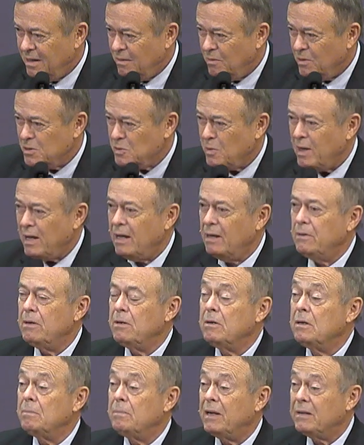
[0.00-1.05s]
was what I
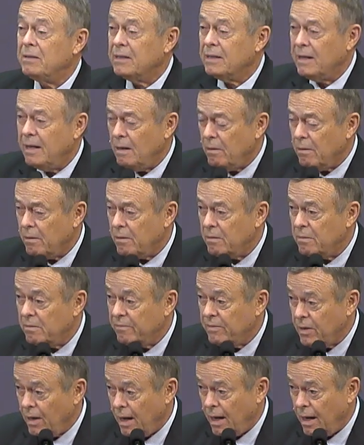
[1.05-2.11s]
learned about the character
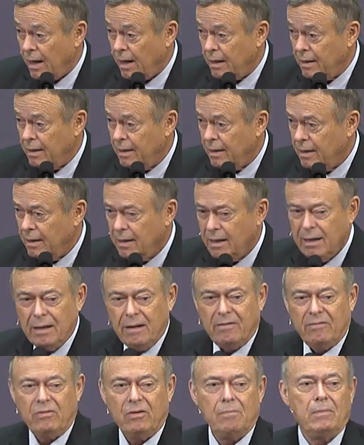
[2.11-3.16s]
of God
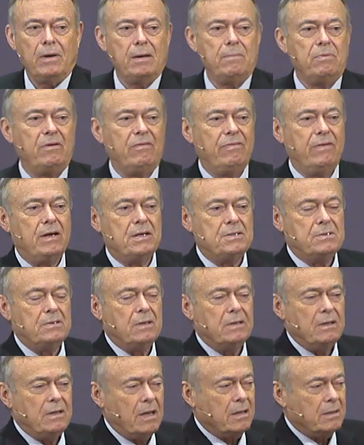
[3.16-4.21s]
from my
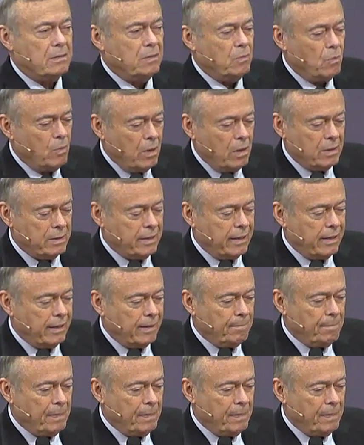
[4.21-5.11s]
professor, Dr. Waltke.